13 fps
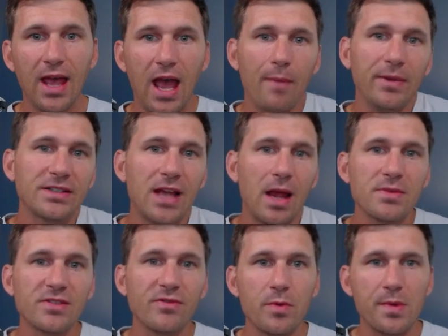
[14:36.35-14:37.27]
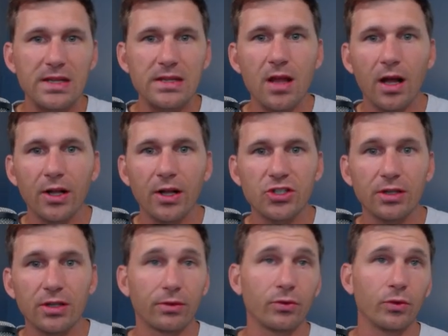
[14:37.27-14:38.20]
how many times have you been nudged
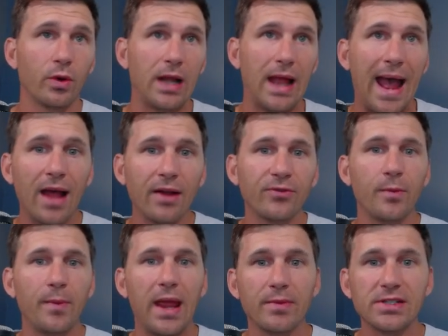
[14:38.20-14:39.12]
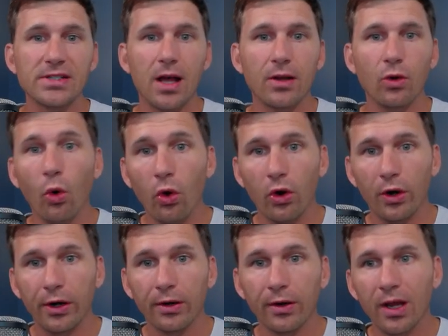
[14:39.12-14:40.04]
either through an ad from Amazon
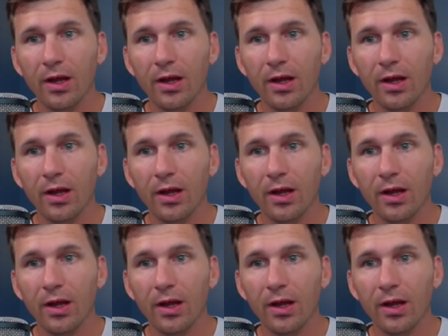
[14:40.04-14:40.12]
or